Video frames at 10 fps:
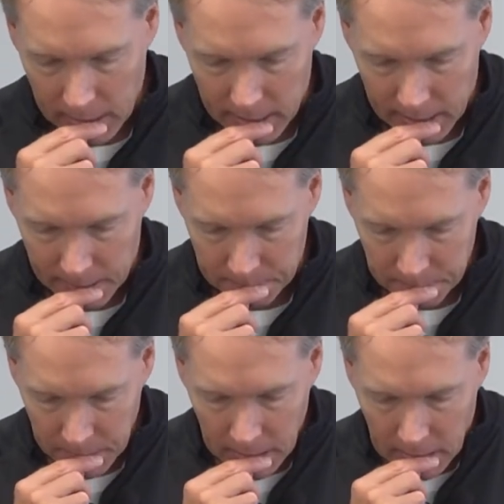Um,
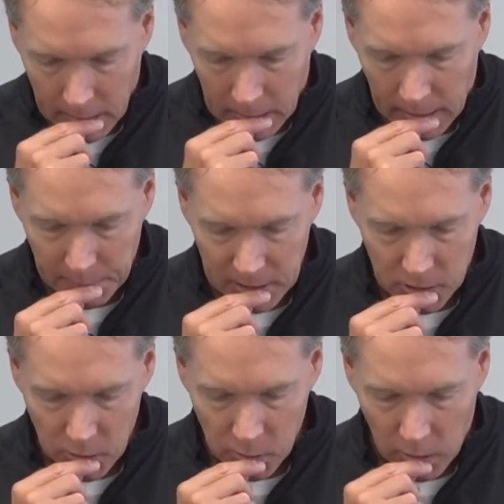let me
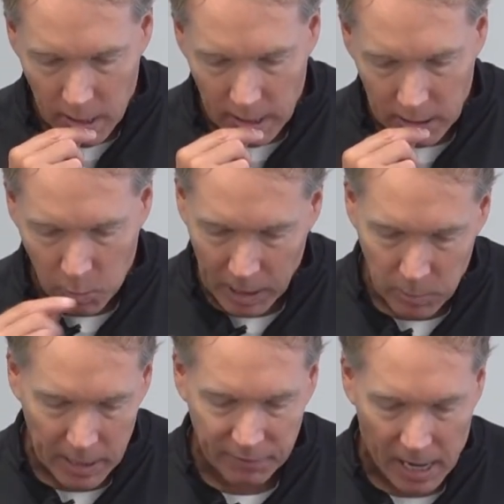do a quick
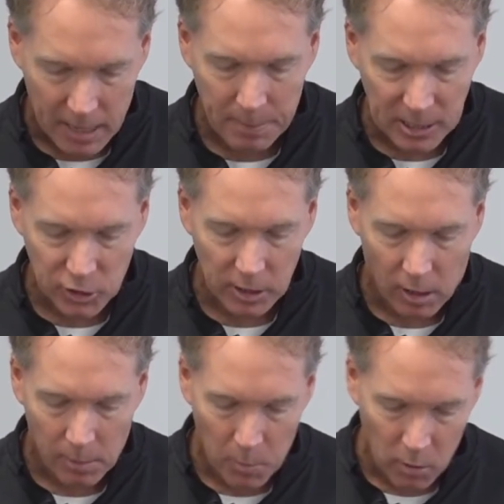one I've kind of mentioned
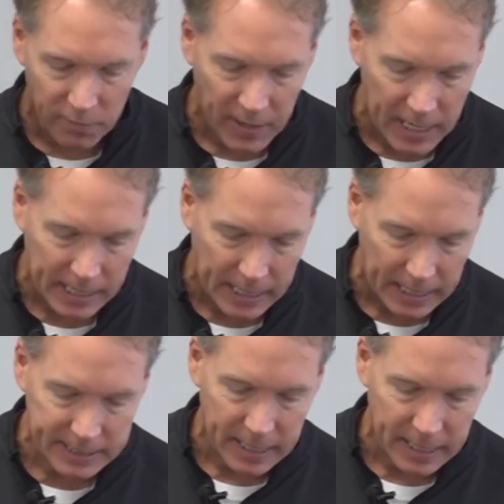on motivating kids